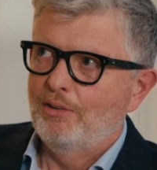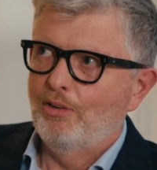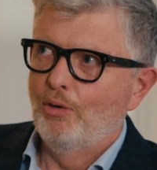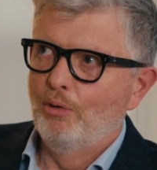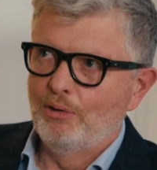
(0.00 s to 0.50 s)

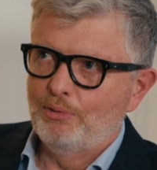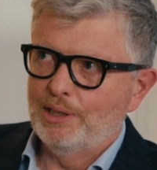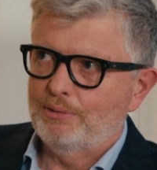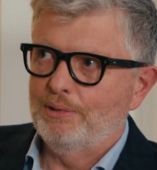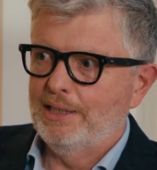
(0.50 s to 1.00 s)
All of
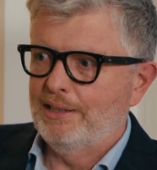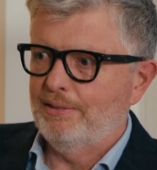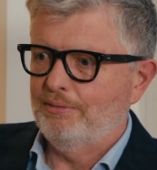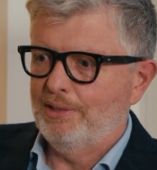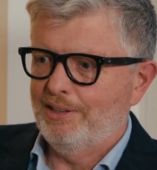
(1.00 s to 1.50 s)
which we
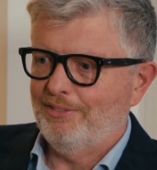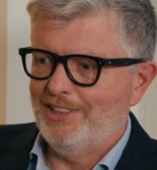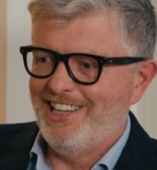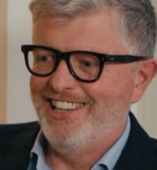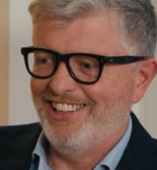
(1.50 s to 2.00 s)

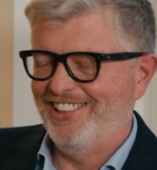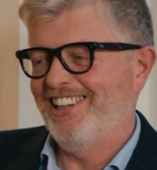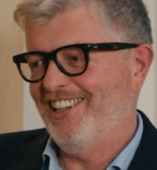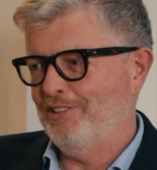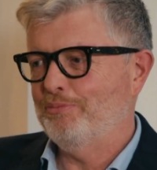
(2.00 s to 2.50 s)

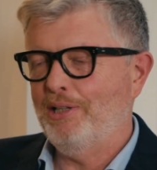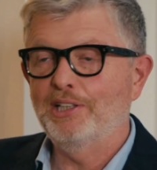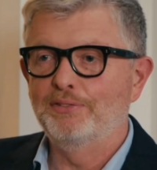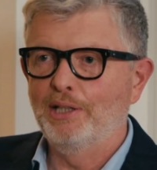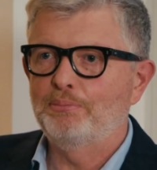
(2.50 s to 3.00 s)

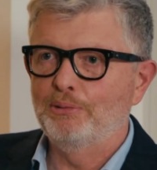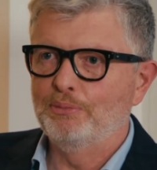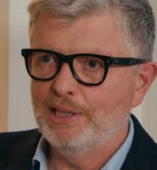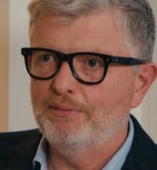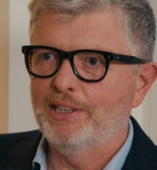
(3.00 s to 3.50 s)
part of our problem,
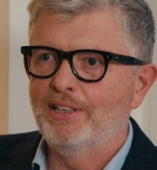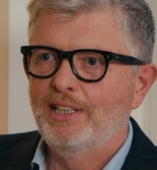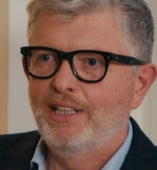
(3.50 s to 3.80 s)
we never